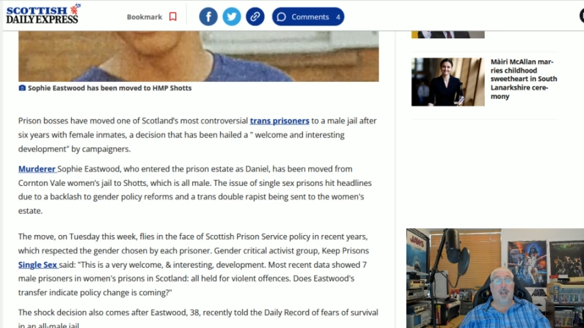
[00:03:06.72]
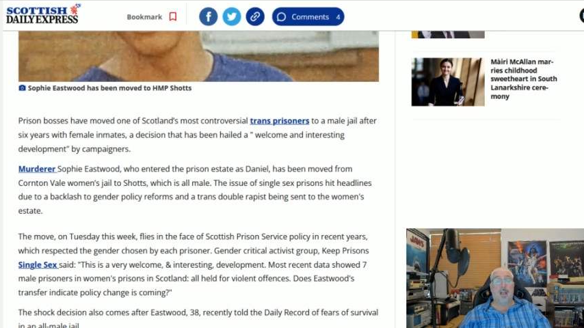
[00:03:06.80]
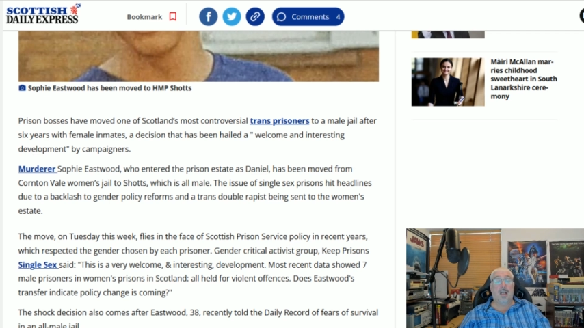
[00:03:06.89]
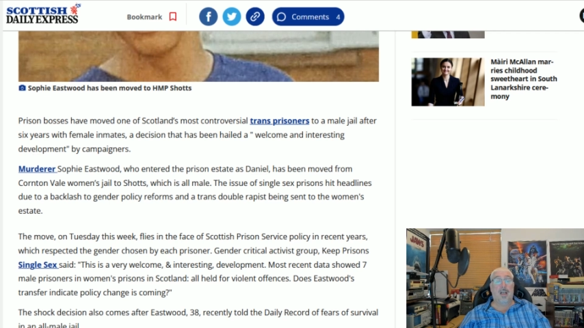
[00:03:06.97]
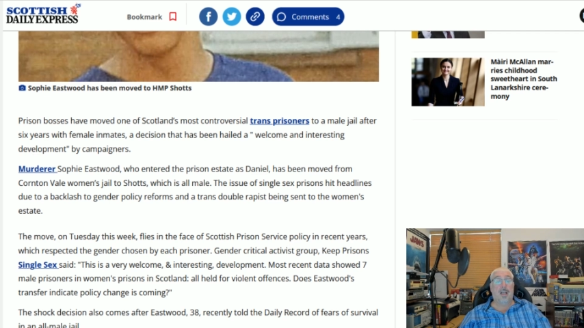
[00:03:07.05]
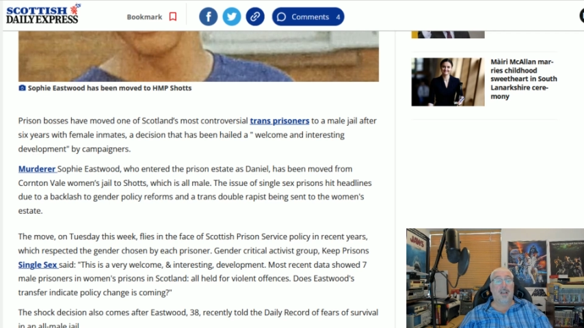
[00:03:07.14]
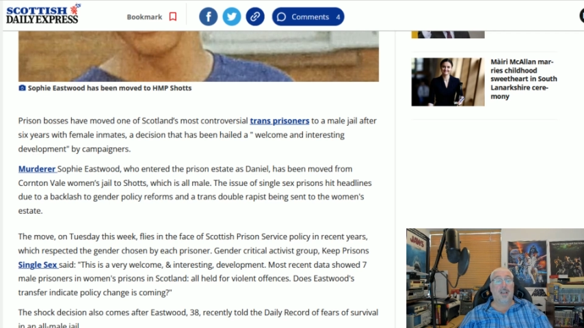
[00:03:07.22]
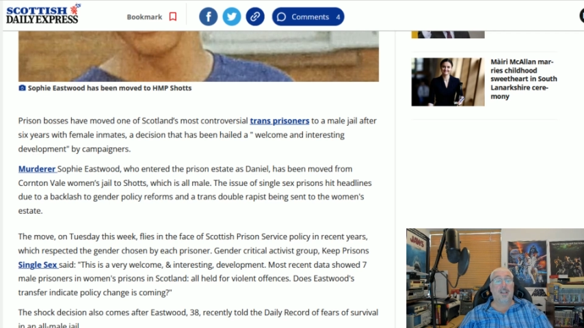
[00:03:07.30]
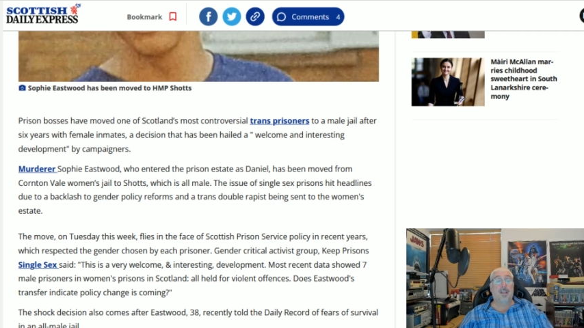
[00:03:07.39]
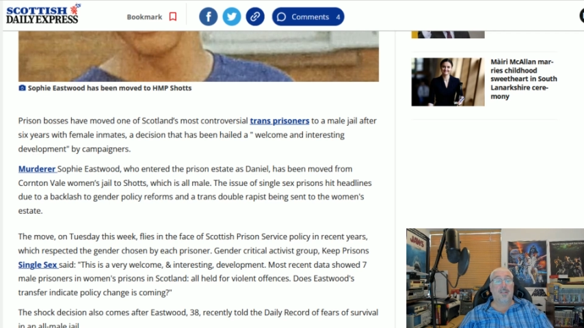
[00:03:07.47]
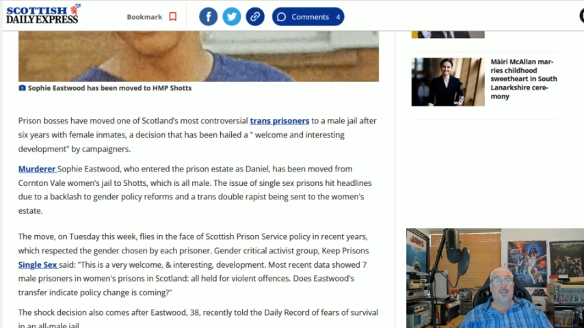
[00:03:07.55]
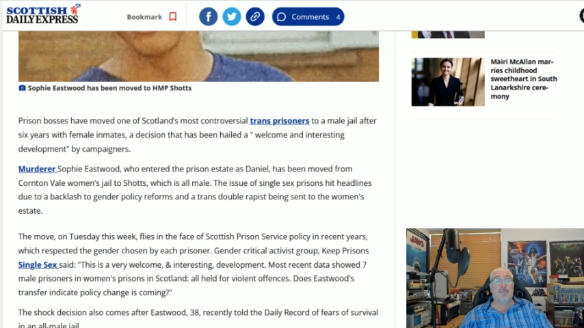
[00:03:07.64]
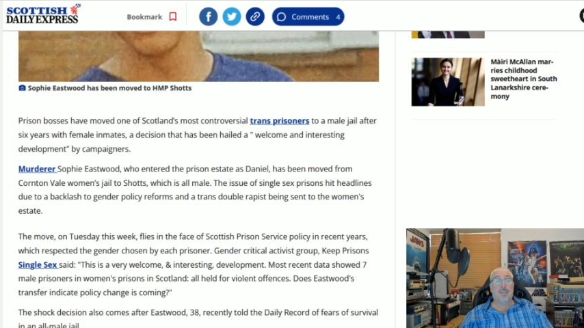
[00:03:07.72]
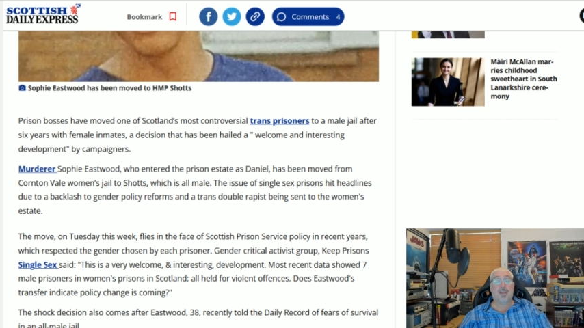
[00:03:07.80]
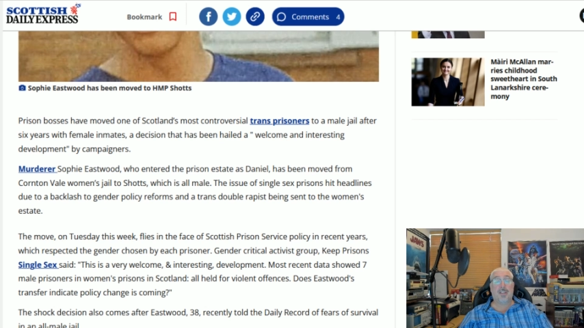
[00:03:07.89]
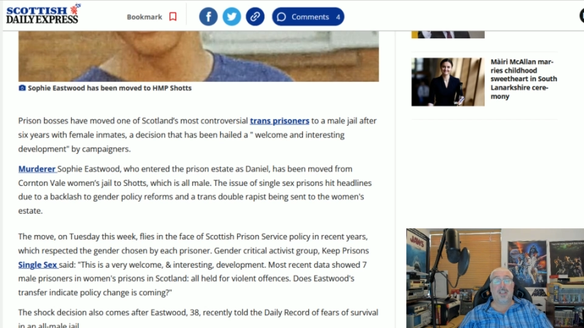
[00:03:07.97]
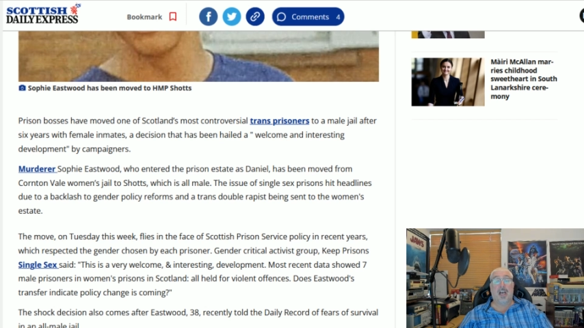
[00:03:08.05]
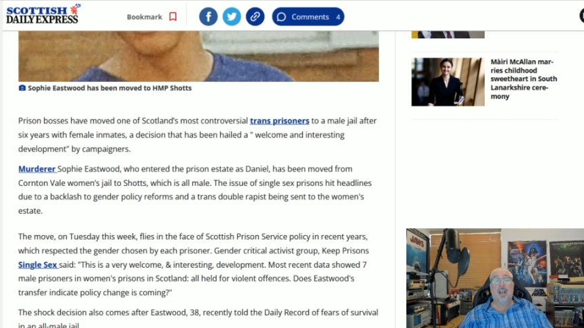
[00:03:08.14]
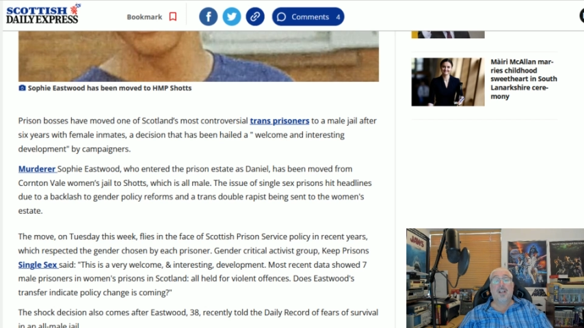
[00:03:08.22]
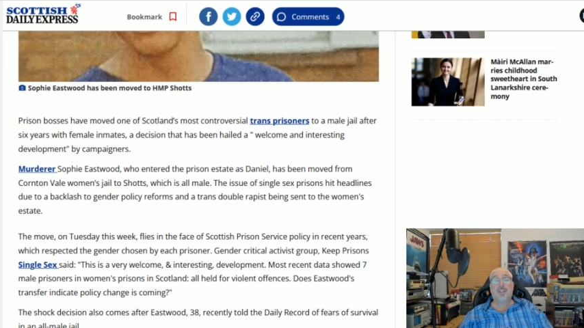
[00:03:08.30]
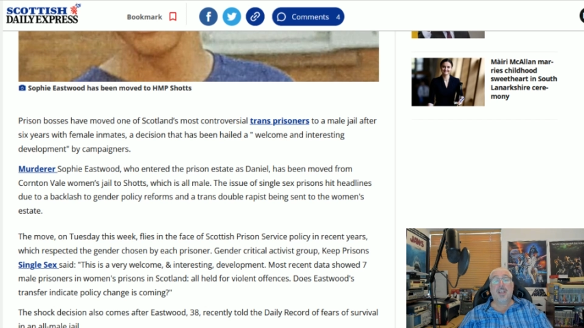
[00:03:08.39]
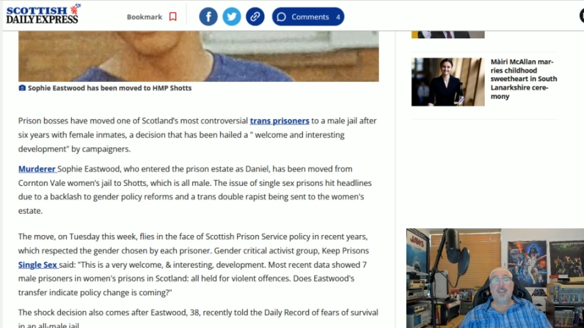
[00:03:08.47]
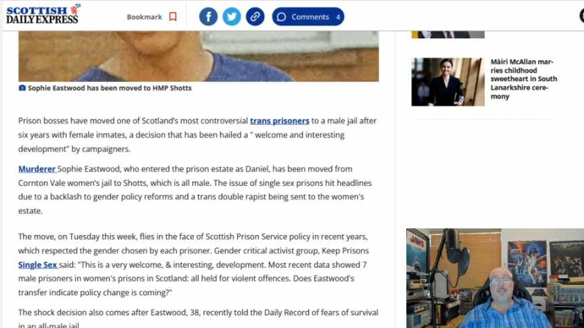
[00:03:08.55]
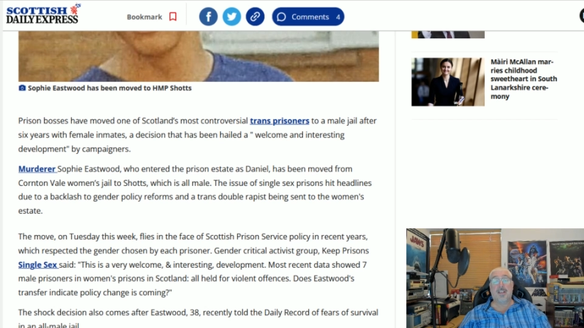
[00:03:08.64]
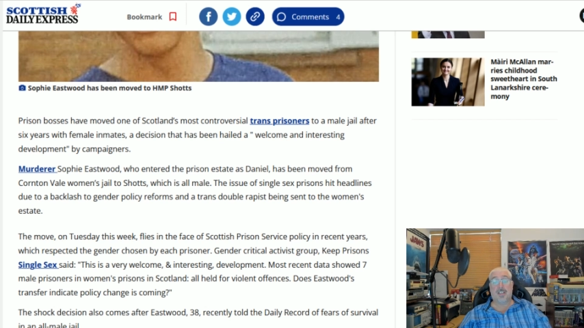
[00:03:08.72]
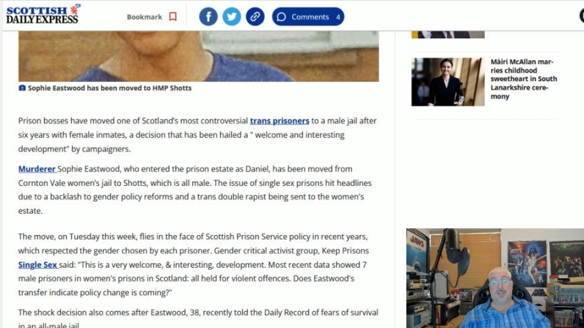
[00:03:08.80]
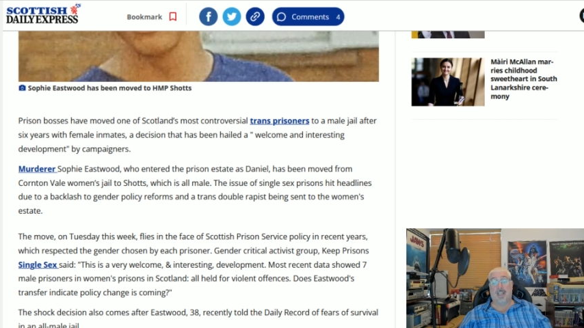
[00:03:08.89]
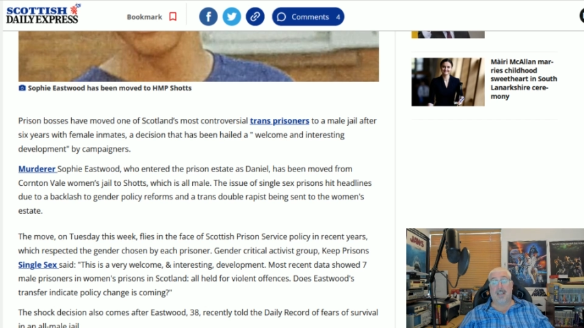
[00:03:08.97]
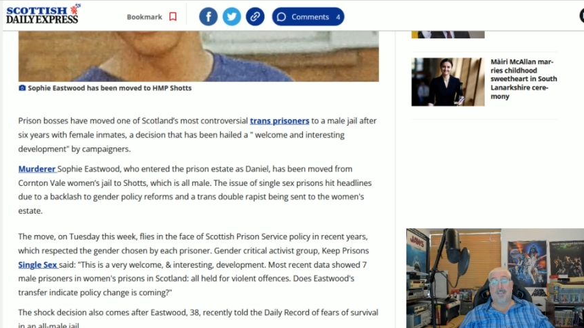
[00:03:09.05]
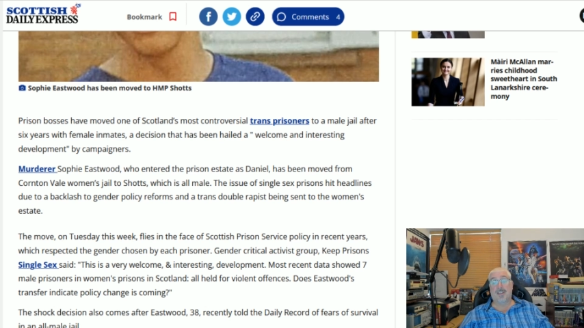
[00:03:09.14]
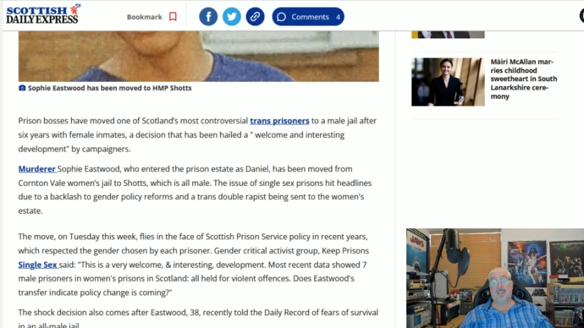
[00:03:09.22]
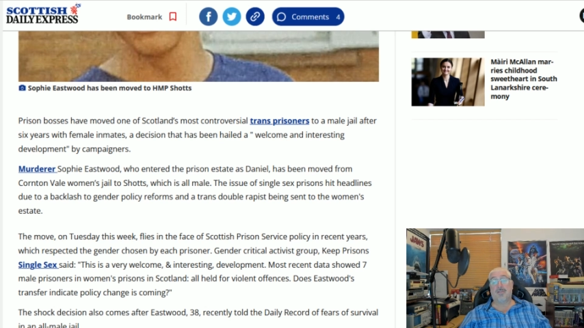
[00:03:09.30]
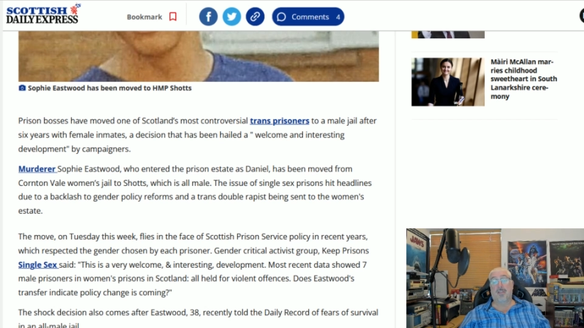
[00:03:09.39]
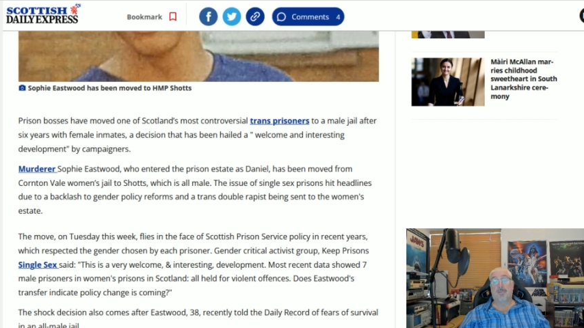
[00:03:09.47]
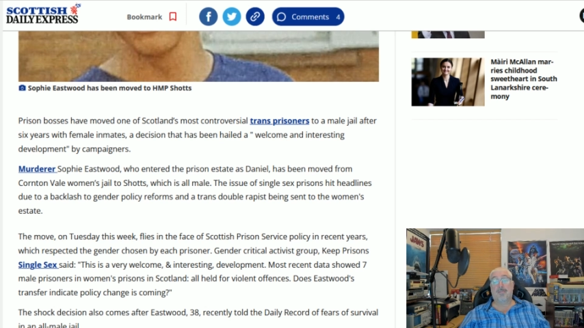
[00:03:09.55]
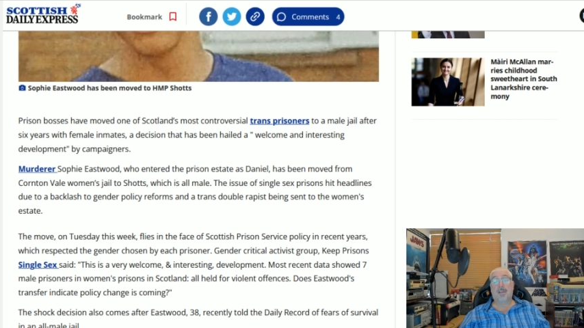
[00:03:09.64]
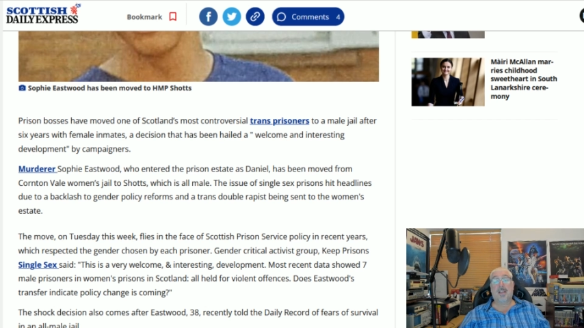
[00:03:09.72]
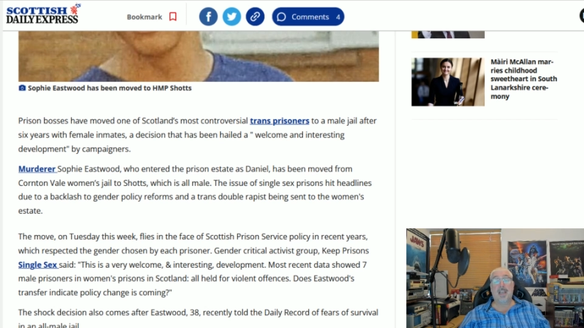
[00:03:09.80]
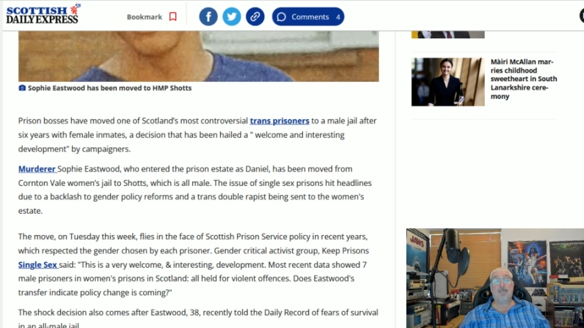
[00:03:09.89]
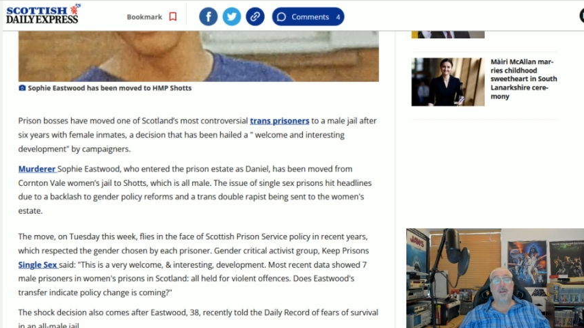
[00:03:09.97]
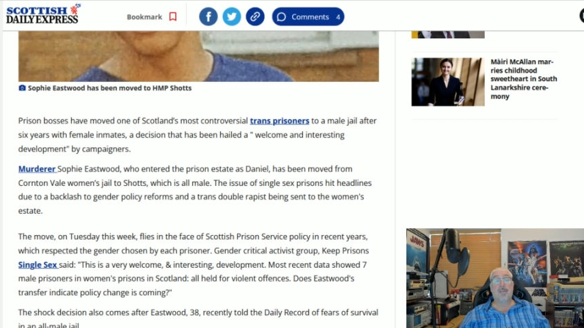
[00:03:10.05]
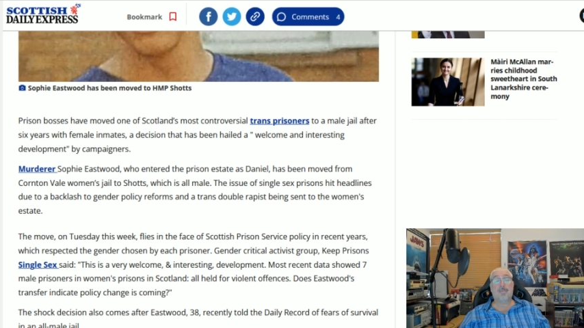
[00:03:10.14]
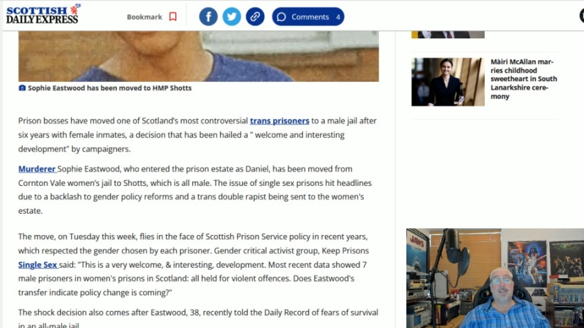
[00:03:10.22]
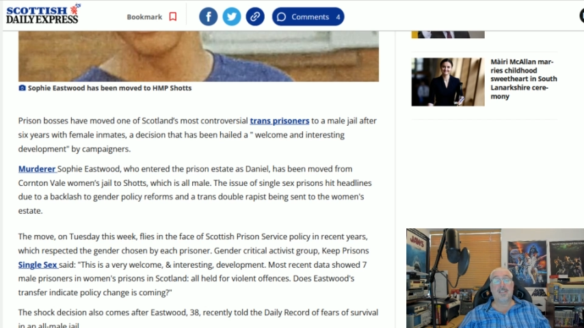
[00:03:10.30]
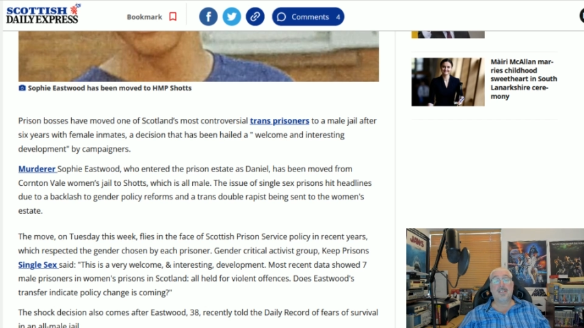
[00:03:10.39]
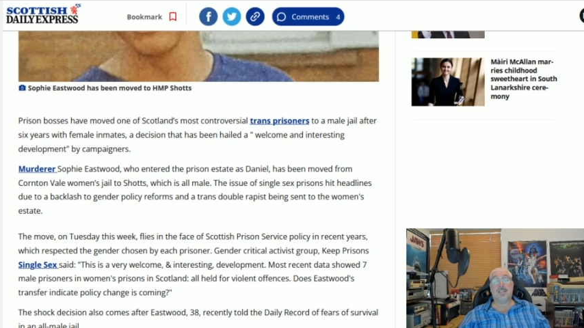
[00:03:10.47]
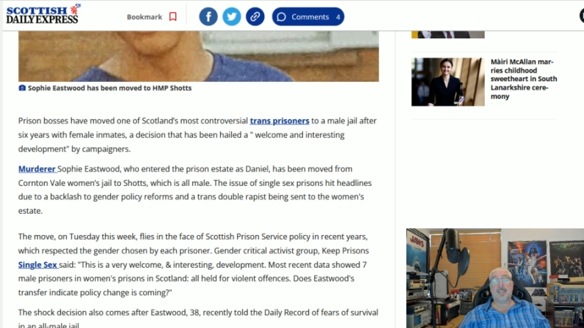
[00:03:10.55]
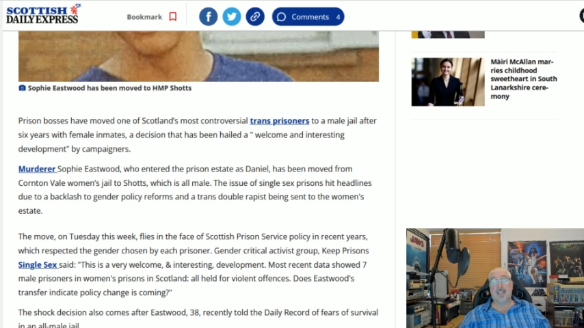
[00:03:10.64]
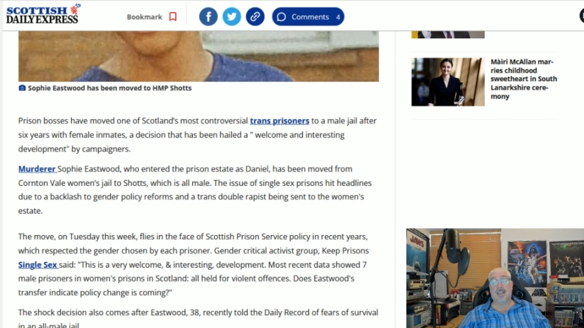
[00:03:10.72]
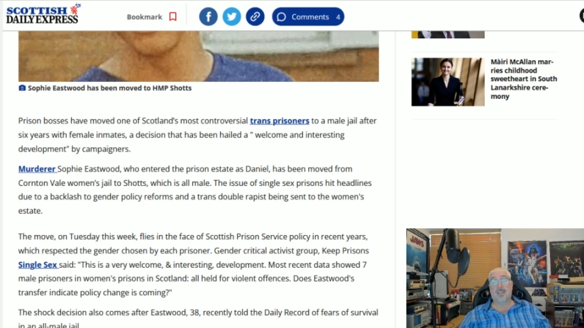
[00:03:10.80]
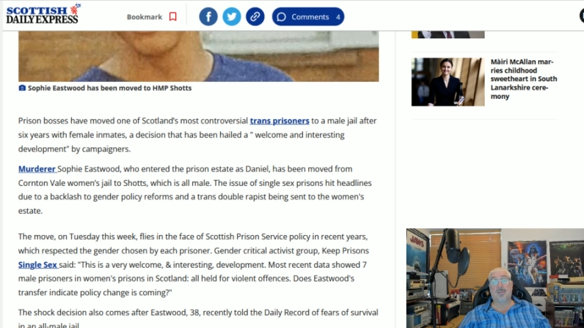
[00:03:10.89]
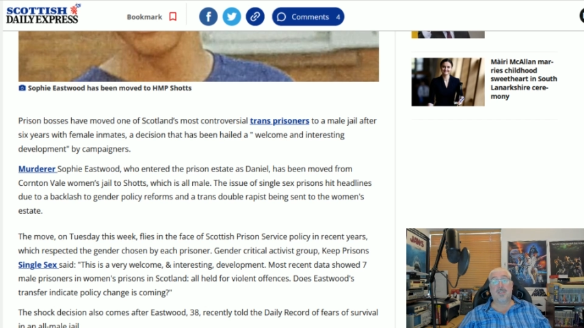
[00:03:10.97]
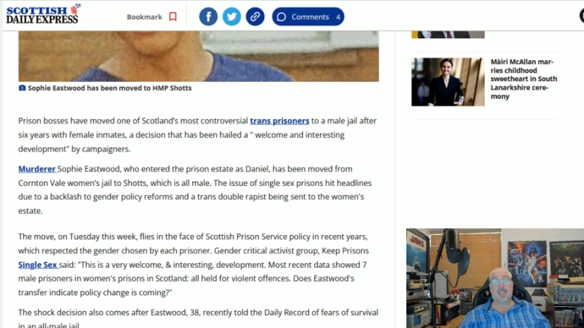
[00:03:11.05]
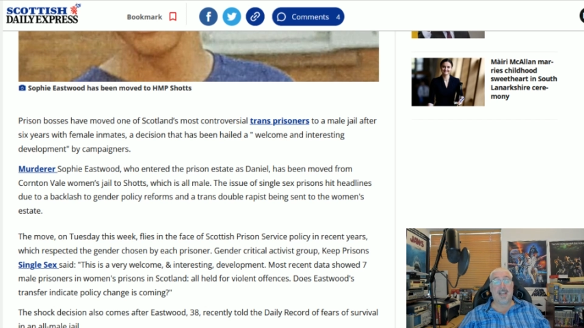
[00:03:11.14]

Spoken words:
(no speaker visible)